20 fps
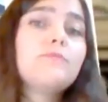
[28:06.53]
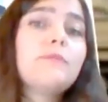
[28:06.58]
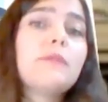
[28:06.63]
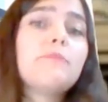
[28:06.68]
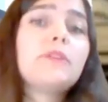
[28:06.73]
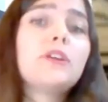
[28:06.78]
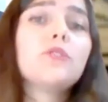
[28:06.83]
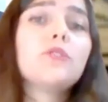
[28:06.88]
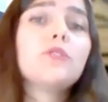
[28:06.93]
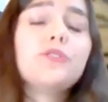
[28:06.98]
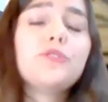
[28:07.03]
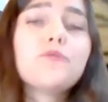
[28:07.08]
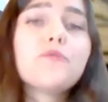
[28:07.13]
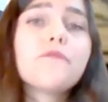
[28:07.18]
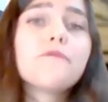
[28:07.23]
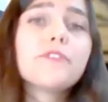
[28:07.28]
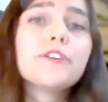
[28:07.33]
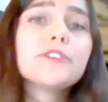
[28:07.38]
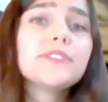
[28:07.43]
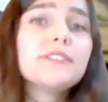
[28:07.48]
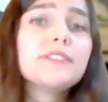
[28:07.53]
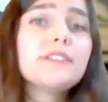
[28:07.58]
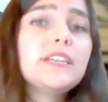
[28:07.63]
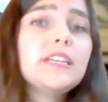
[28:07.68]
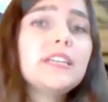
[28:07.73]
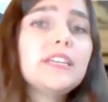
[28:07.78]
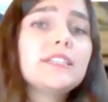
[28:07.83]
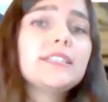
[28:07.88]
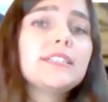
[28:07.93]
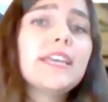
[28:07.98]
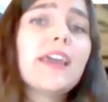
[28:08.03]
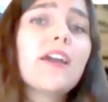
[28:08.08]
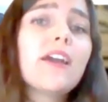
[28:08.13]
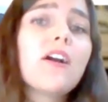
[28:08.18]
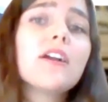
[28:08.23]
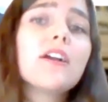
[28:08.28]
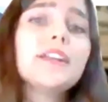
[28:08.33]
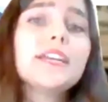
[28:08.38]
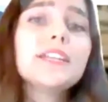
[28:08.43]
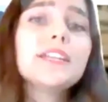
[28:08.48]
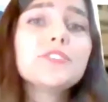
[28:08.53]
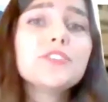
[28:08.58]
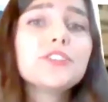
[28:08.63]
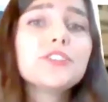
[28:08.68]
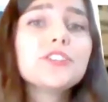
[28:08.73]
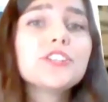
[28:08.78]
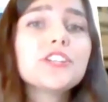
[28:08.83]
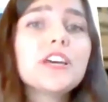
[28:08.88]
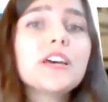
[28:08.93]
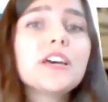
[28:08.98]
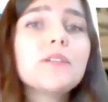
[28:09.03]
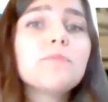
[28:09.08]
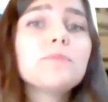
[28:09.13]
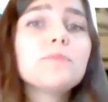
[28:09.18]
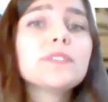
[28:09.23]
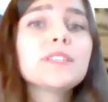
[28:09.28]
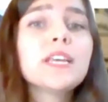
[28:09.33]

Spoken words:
maybe go to university and take on internships,